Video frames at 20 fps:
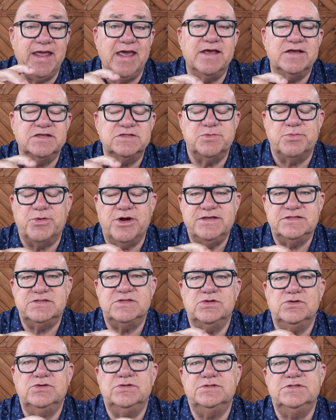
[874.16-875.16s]
express
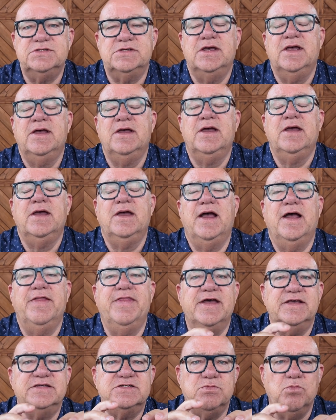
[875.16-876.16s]
stores.
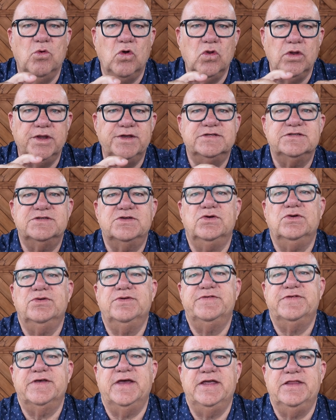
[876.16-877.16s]
They're smaller
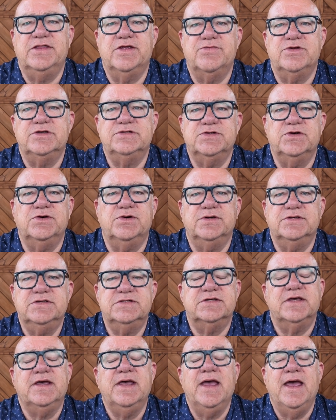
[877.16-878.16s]
stores in the resorts.